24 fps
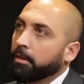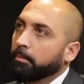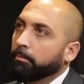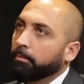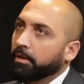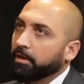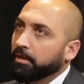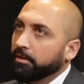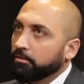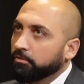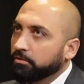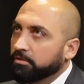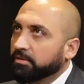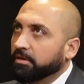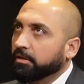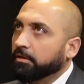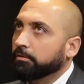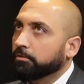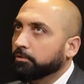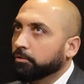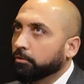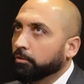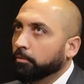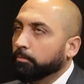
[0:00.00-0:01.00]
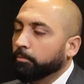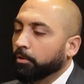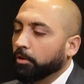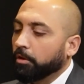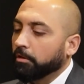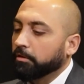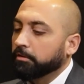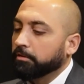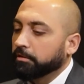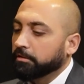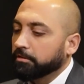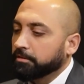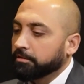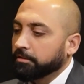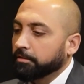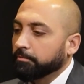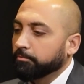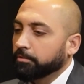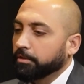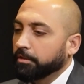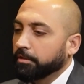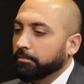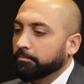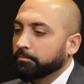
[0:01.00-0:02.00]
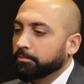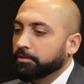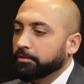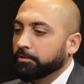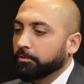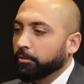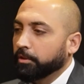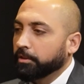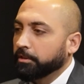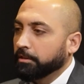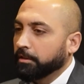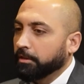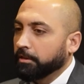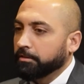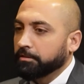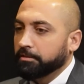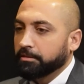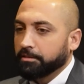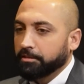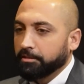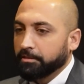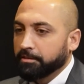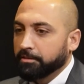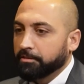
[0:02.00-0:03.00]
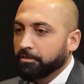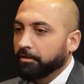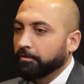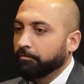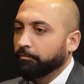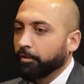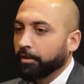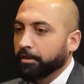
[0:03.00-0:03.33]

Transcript: But I understand, politics sometimes, I see stuff,